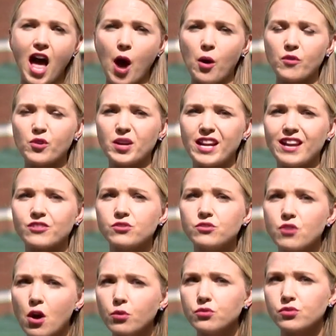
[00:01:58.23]
However, he has
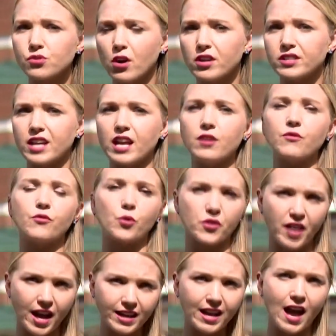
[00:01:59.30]
no start date for
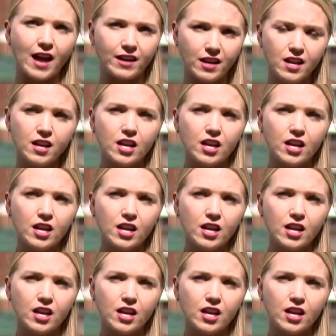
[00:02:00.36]
that yet.